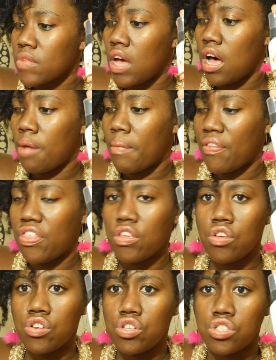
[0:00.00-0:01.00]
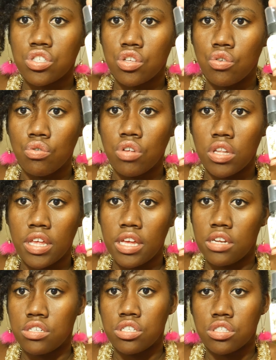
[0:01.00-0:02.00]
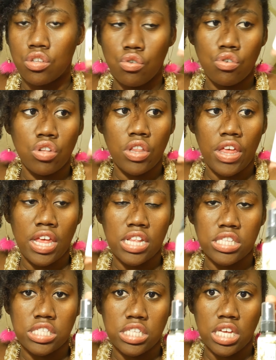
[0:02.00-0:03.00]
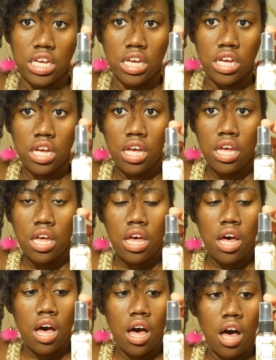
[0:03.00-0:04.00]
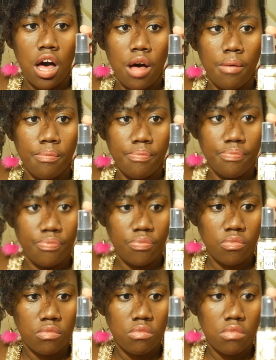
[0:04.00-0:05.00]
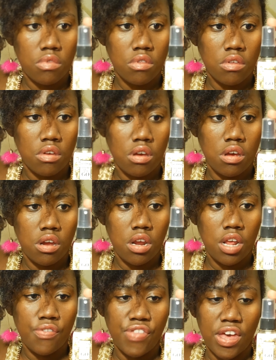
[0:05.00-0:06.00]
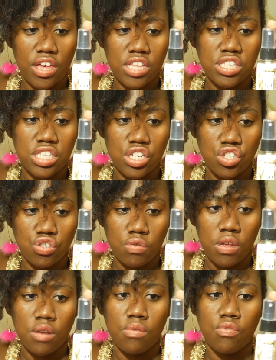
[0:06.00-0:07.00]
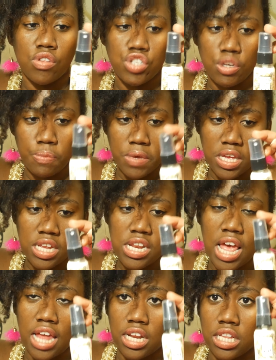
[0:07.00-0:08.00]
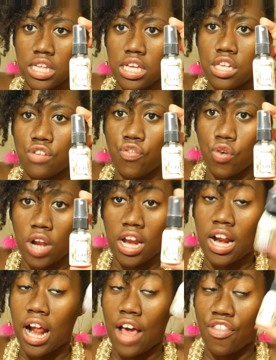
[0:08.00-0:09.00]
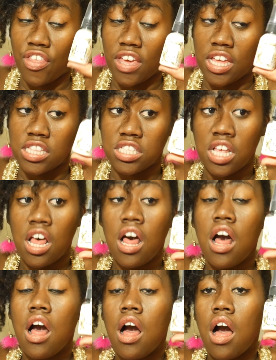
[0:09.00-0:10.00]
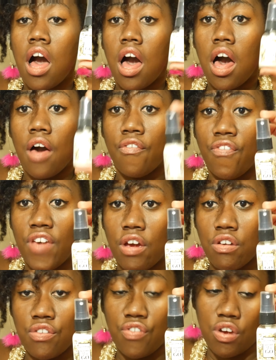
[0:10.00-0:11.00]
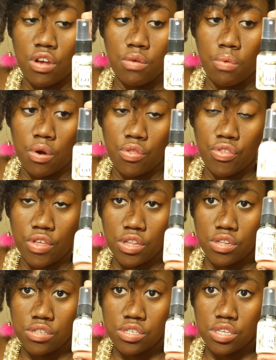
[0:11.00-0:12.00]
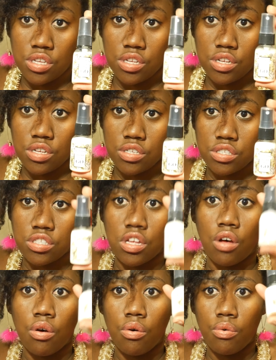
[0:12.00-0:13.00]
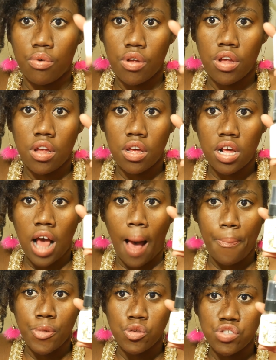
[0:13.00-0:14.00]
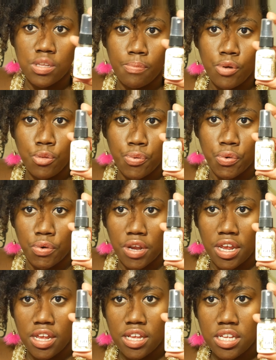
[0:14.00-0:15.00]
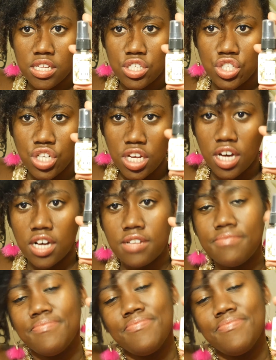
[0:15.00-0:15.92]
Um, I think you just Google it. Just Google it and see. Um, if they can send you it, the shipping and handling is $4.99. I think it's very, very worth it. So, cop you some Poo Pourri. Cheer!